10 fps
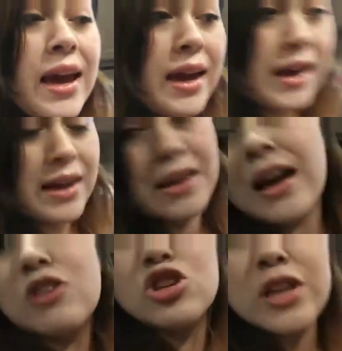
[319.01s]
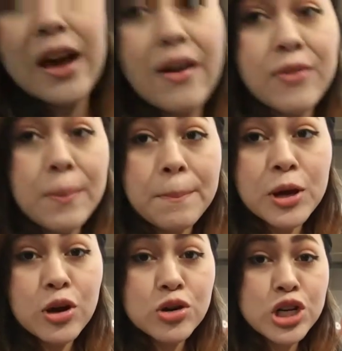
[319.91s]
And I'll just have
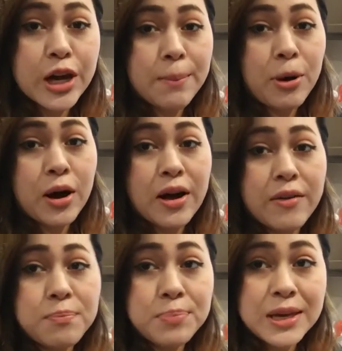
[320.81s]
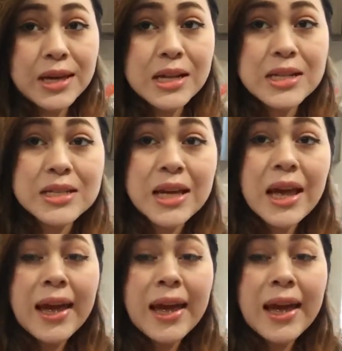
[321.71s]
big old giant pot of beans,